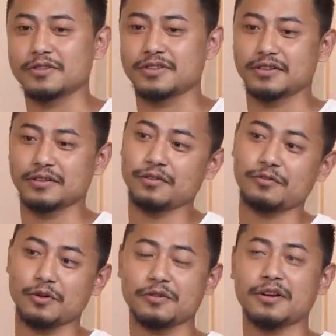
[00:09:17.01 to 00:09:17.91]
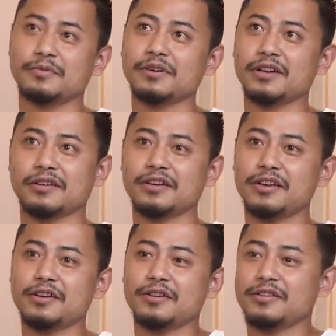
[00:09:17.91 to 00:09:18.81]
course if you're a rapper like
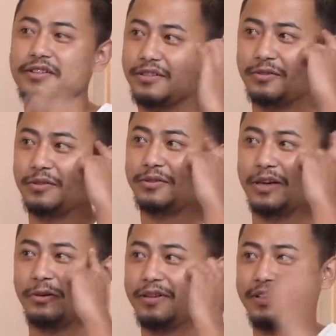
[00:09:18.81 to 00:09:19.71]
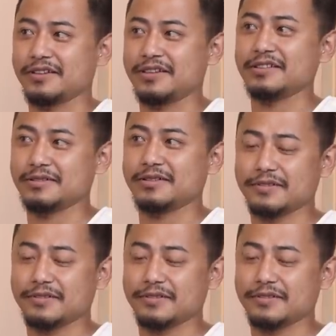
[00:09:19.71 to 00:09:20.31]
it to take like this